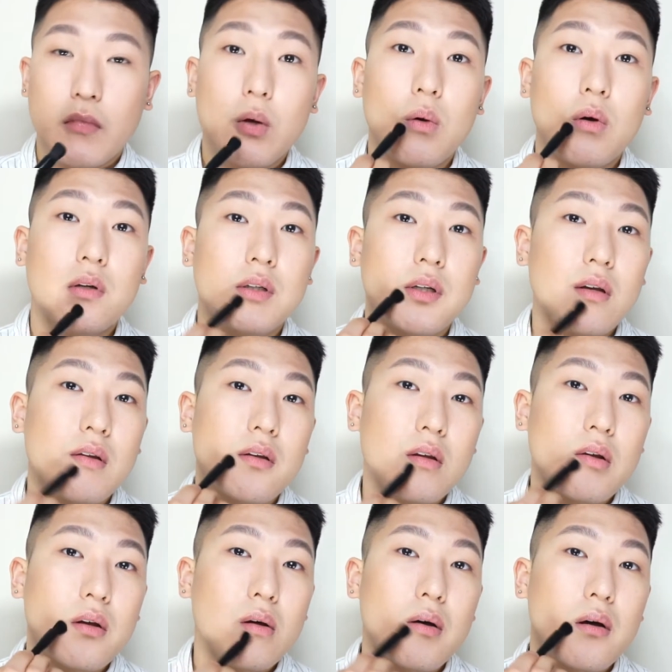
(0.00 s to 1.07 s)
or just
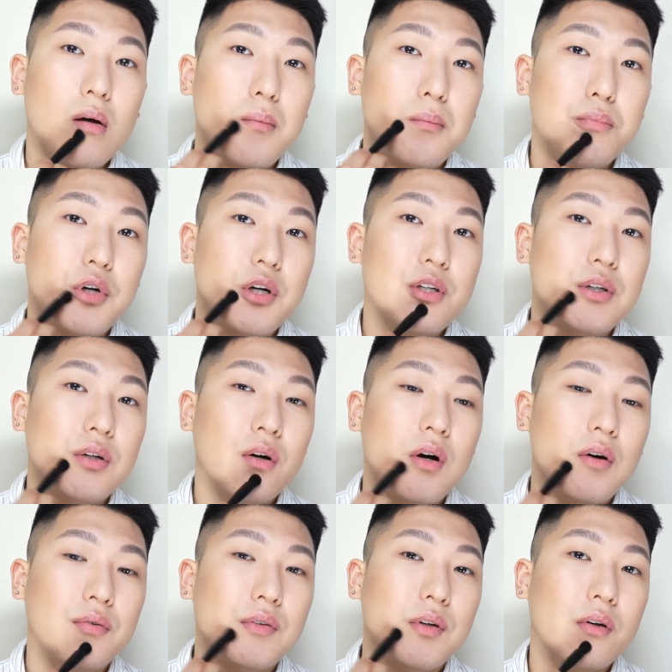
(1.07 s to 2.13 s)
brushing
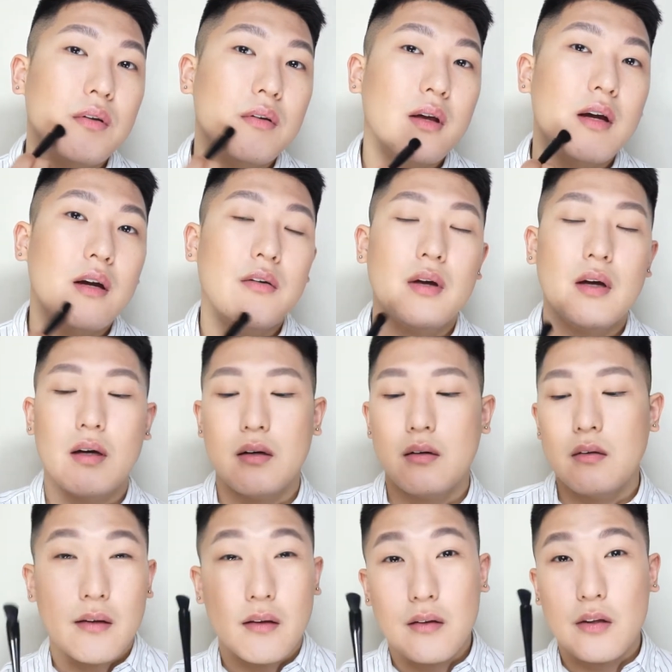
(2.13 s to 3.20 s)
off those areas.
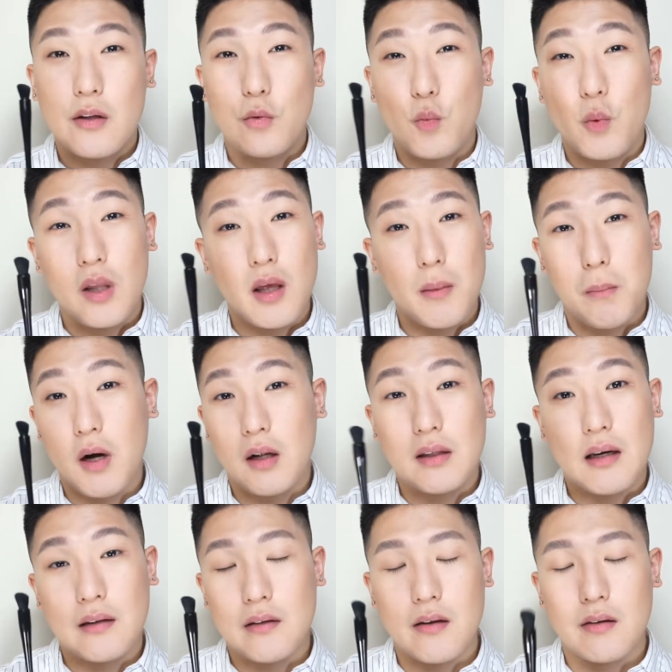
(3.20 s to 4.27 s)
This is really a
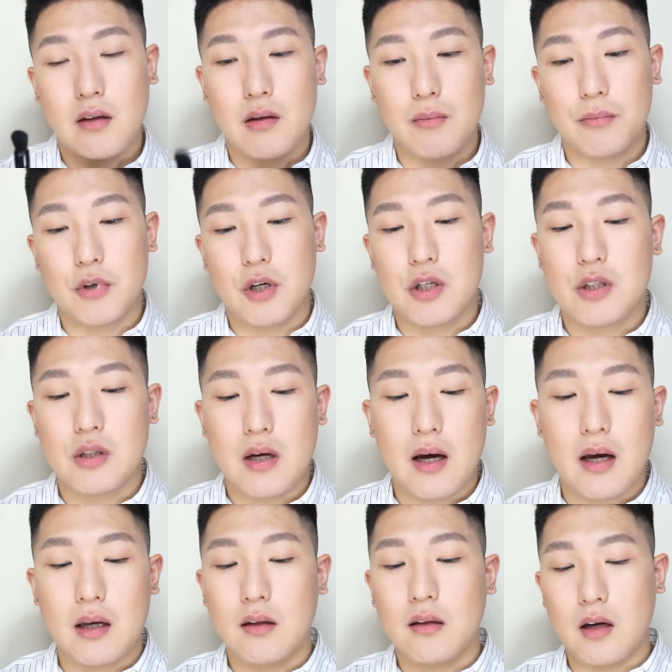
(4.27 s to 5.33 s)
multitasking brush.
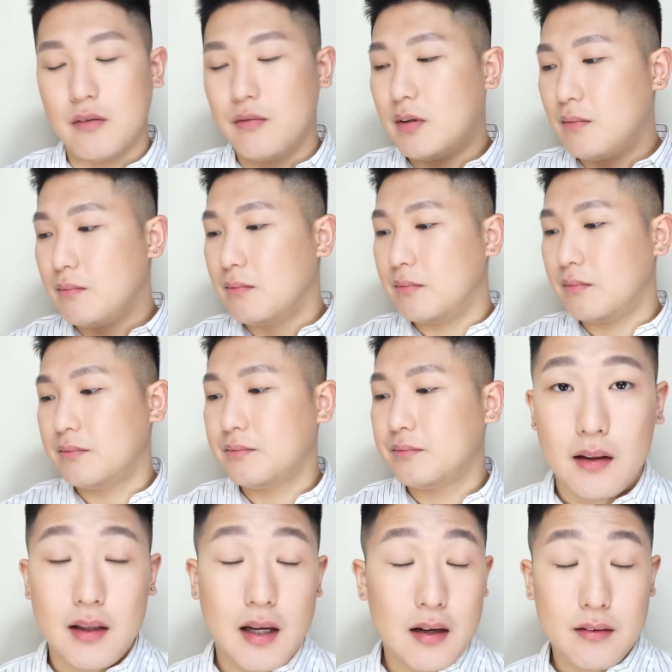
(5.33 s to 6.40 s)
I love them.
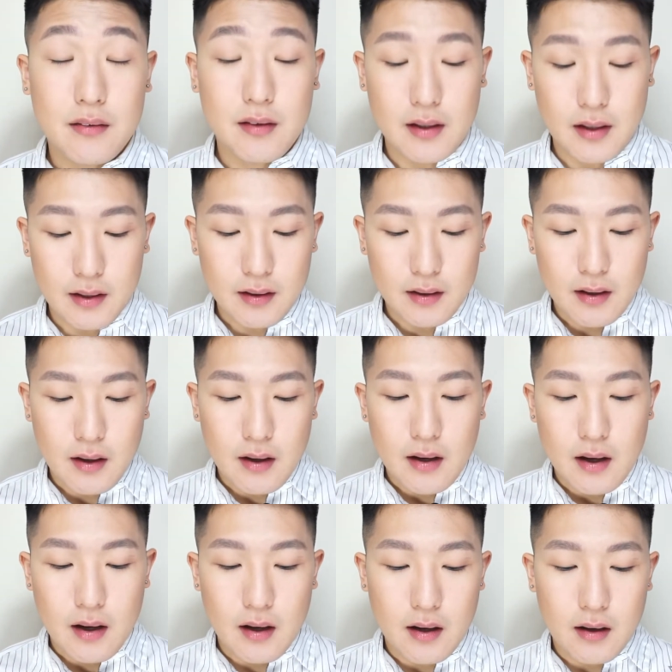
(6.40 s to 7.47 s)
Lastly,
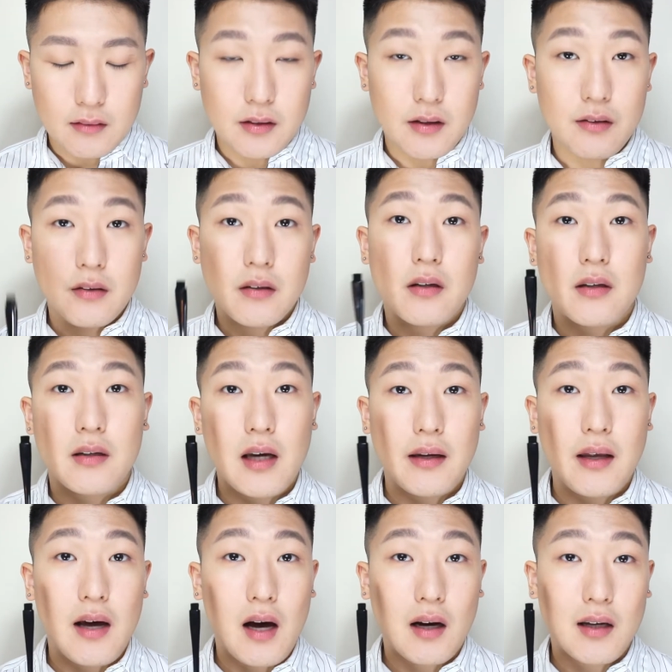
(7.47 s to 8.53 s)
this
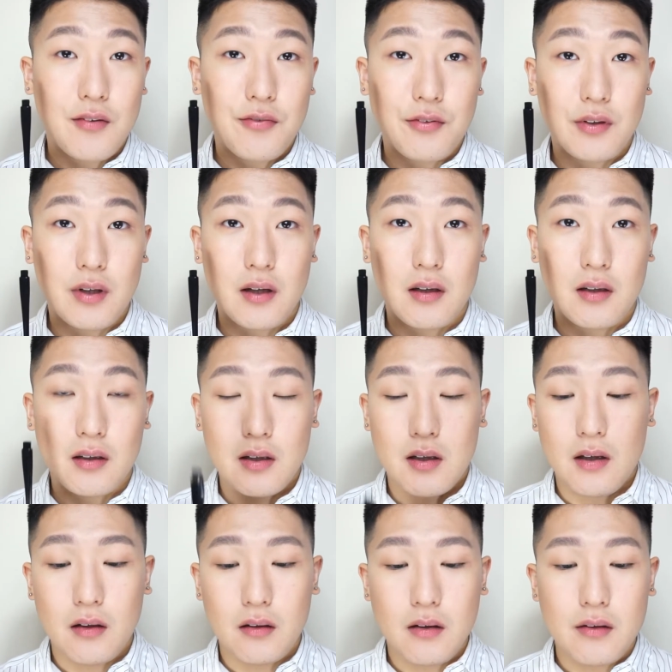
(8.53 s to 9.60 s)
Yanehake Fude.
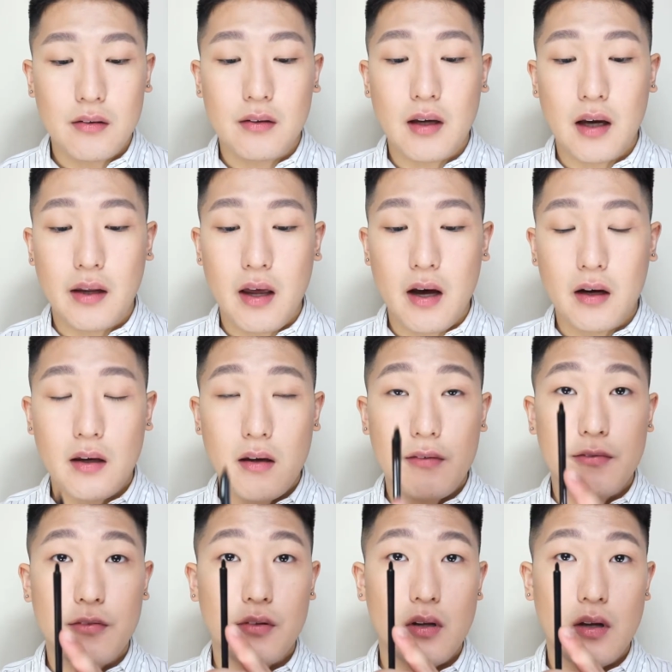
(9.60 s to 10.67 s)
This Yanehake
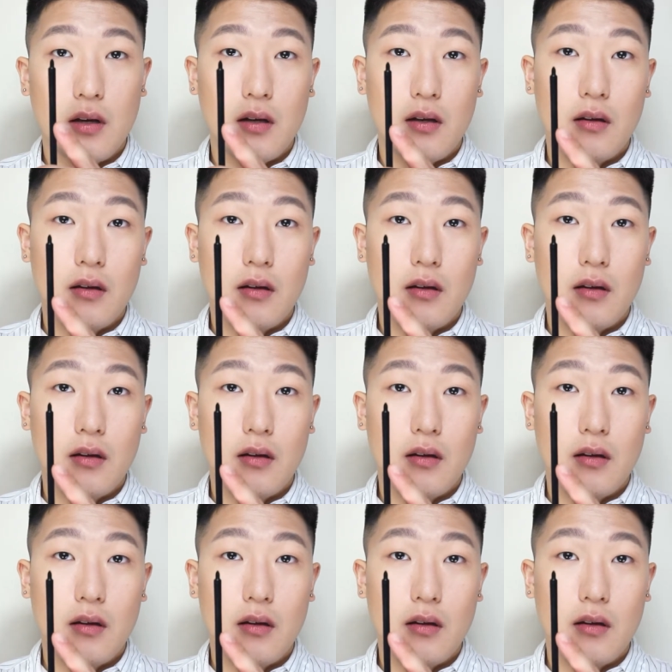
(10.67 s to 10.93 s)
Fude